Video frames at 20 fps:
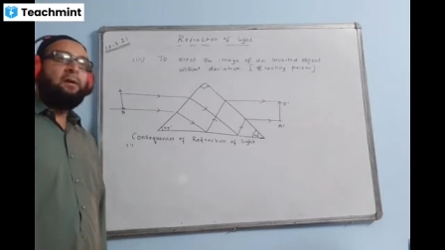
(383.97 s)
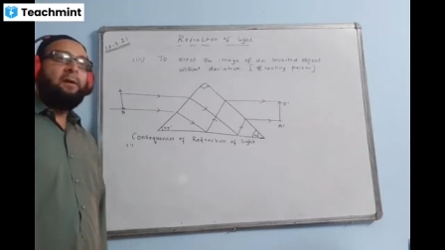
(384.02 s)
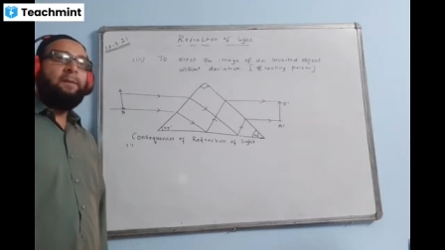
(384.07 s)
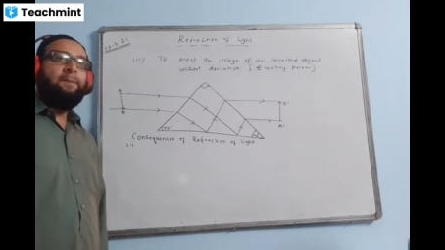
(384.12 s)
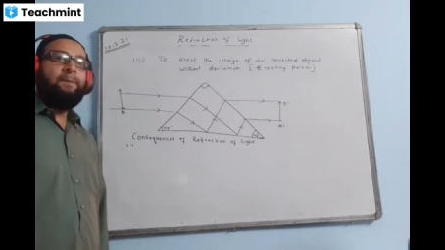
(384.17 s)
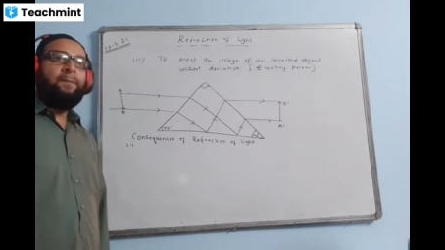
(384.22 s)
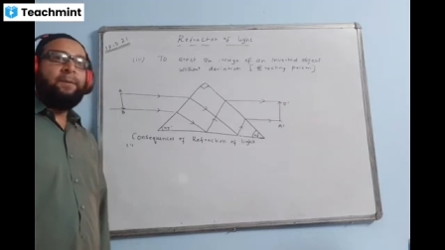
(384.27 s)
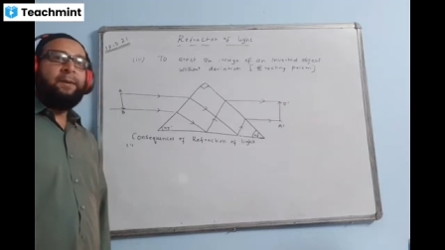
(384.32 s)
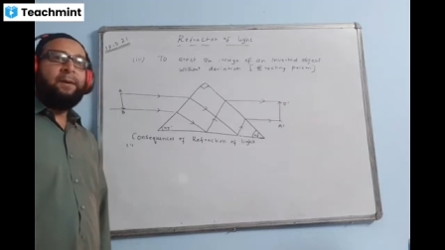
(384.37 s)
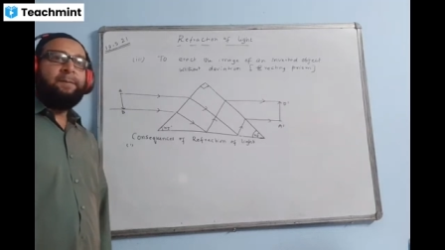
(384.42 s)

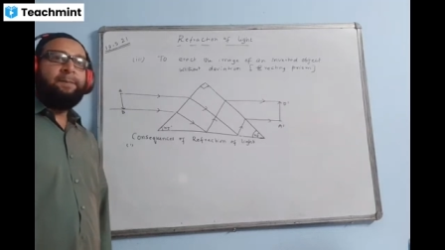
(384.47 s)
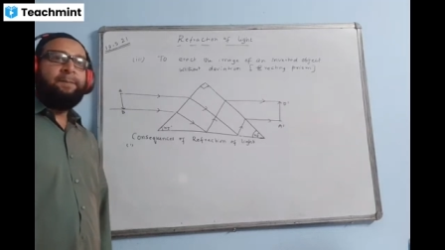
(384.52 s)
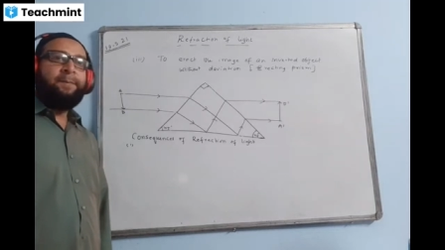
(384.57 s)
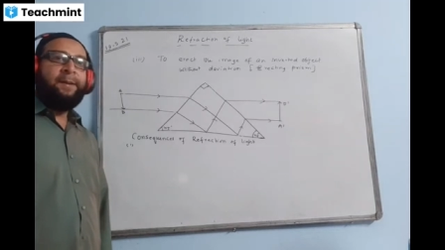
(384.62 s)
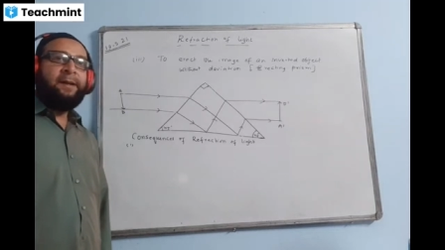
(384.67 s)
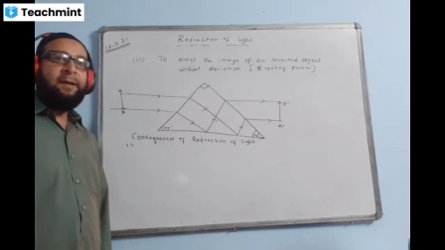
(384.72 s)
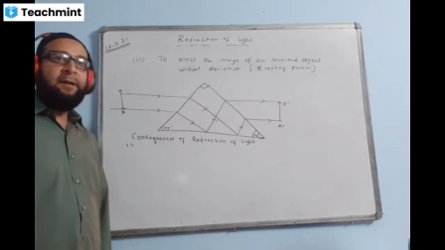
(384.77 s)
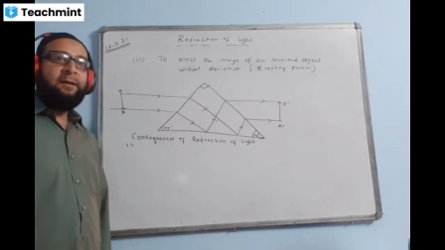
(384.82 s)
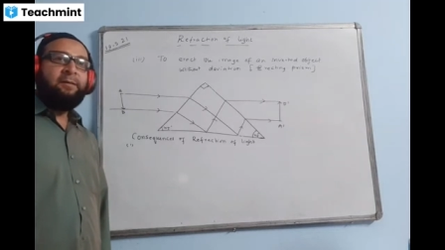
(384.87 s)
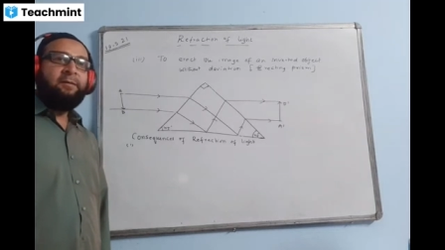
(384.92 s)
appear
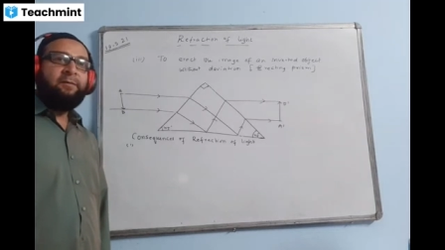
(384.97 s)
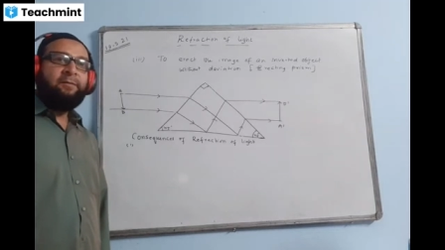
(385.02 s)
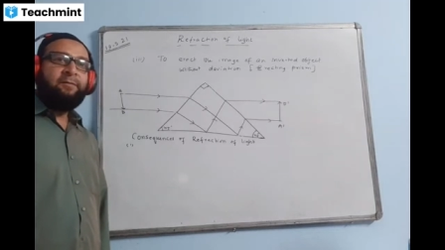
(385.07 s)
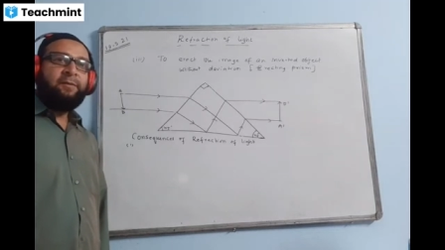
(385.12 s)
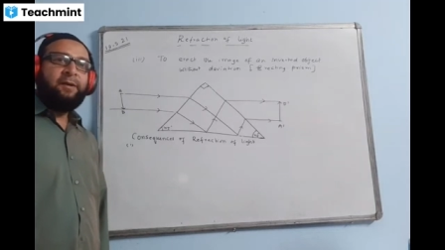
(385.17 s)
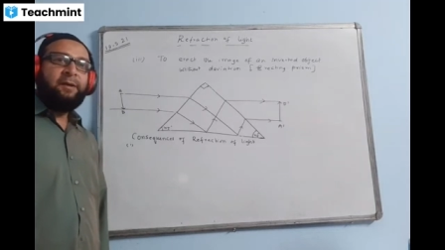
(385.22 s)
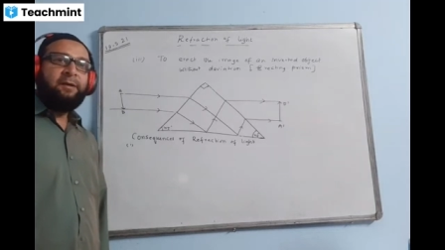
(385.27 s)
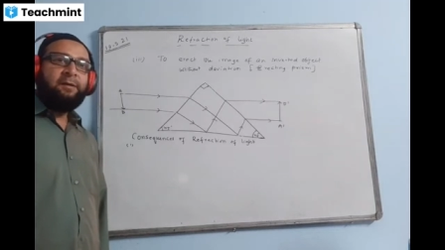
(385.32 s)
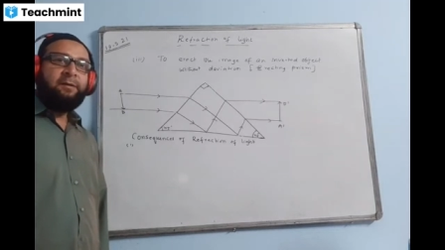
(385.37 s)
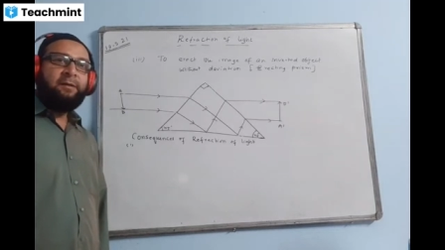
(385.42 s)

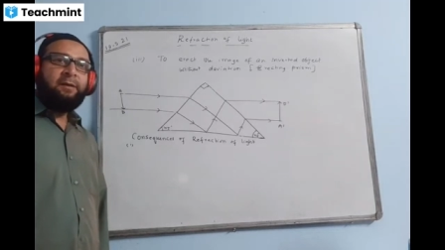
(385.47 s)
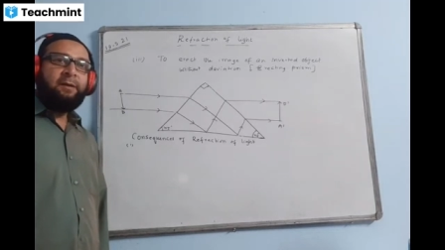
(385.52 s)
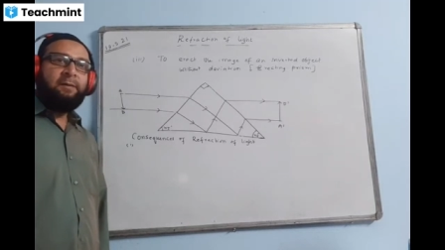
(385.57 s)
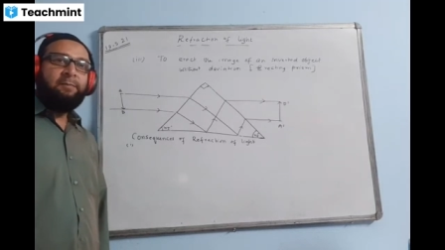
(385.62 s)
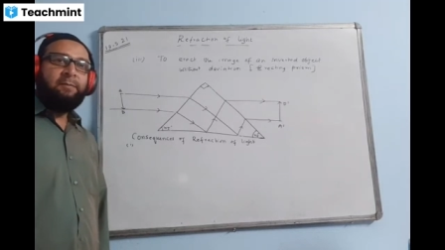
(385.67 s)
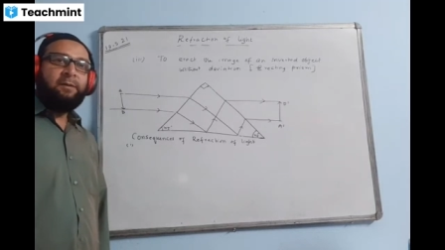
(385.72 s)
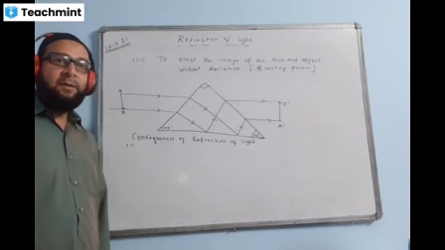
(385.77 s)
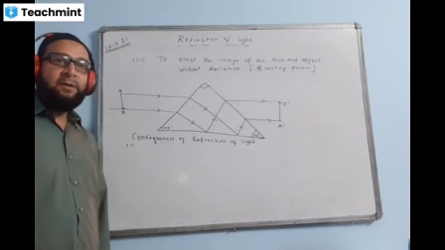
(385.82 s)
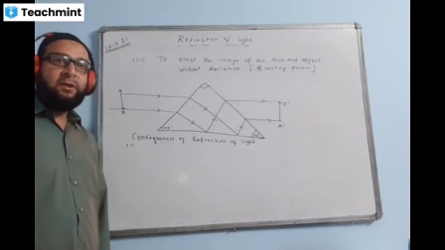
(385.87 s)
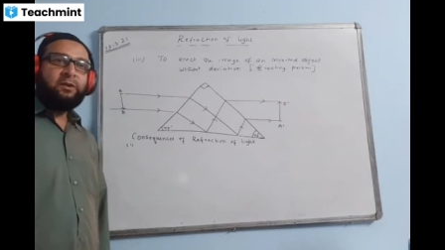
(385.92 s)
bent when
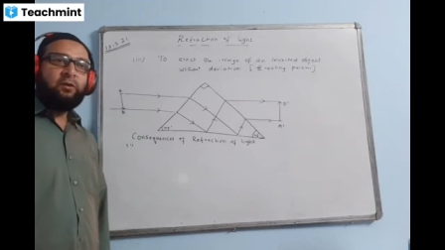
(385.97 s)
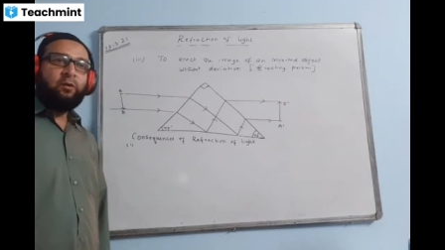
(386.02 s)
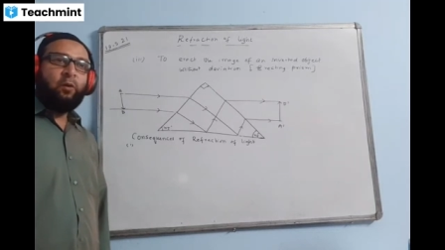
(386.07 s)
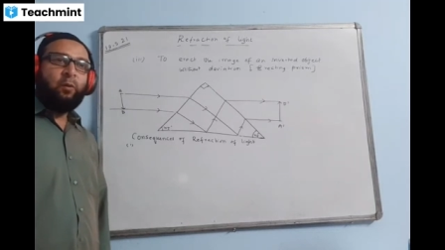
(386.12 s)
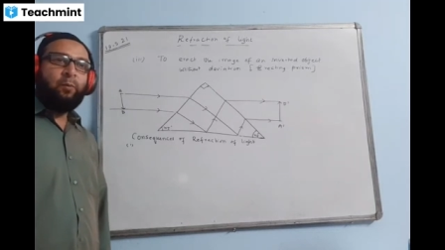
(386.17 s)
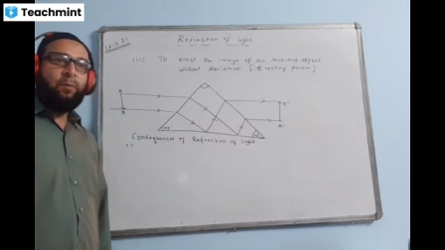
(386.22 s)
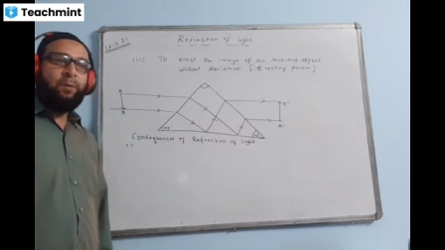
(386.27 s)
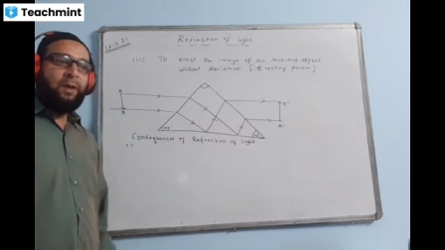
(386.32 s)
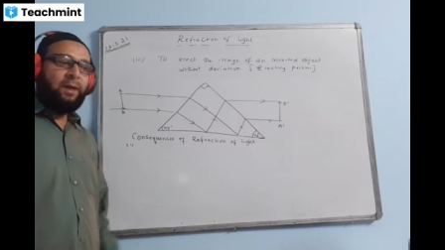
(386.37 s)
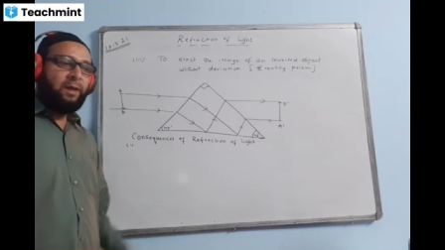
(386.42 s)
immersed
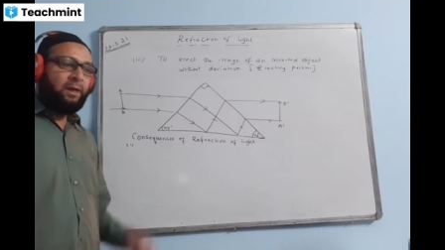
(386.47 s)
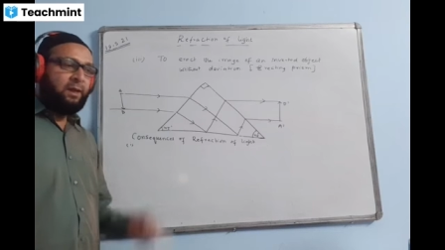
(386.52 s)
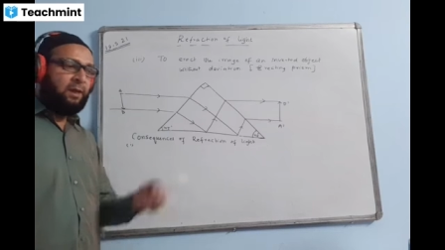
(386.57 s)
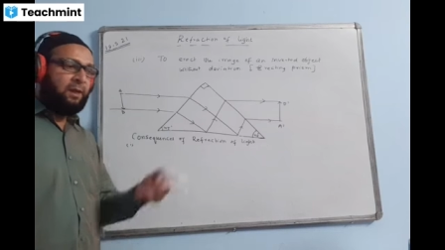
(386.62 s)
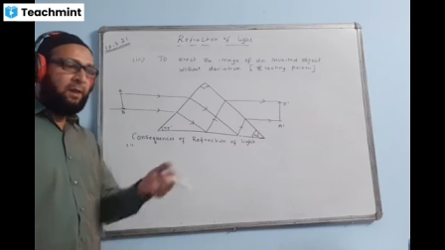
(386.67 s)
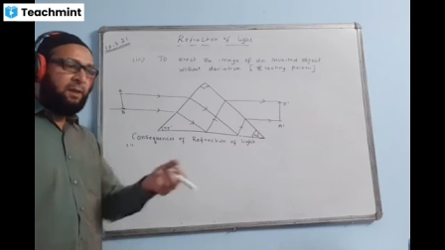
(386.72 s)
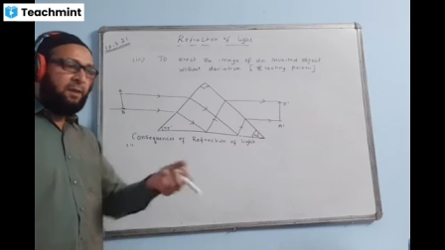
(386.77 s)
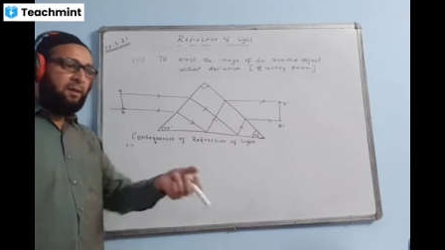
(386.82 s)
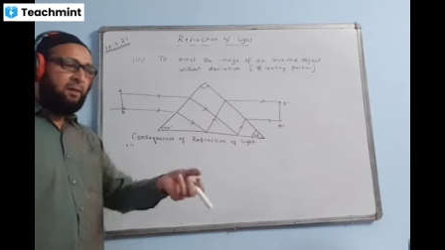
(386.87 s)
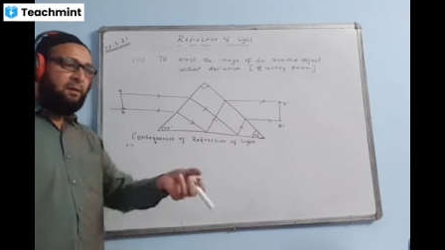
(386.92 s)

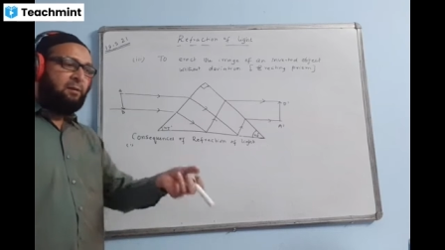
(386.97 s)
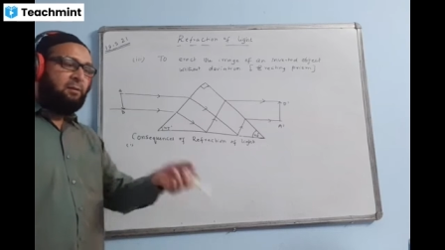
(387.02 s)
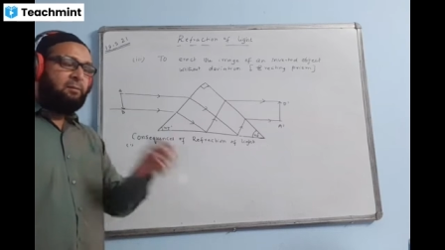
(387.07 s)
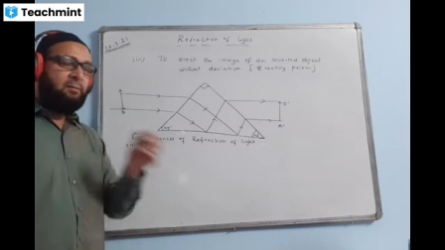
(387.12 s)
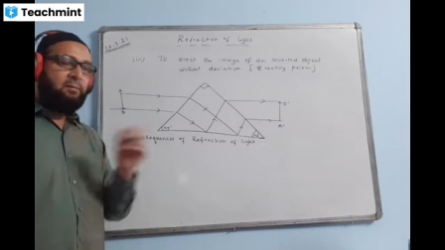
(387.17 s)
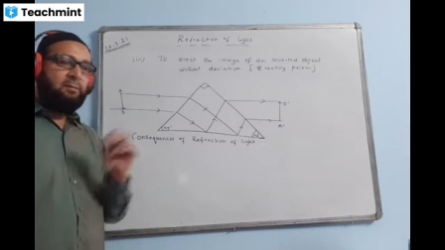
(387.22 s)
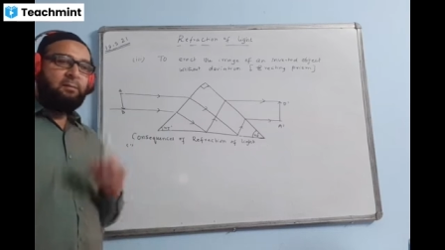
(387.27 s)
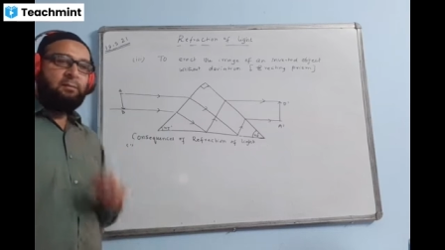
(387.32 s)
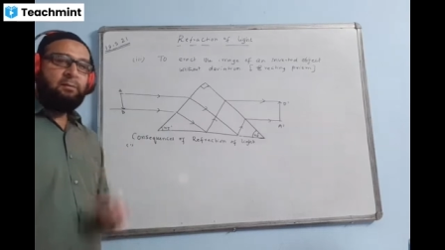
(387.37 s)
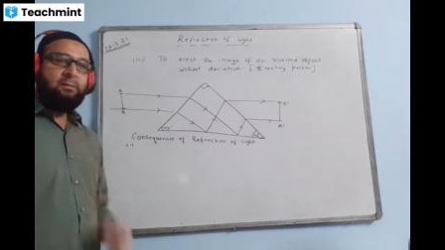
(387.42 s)
obliquely
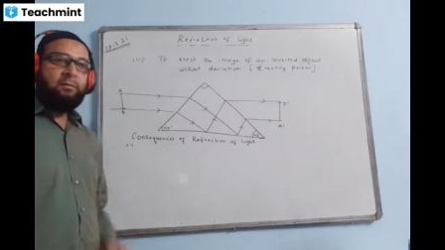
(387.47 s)
in